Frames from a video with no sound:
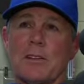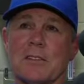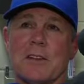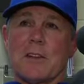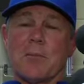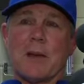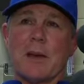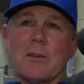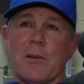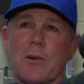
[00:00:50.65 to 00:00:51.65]
That's kind of
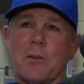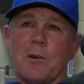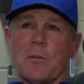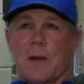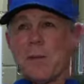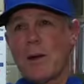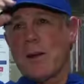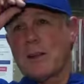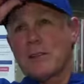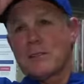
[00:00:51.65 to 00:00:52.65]
bad karma in my
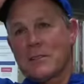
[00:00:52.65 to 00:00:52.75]
mind.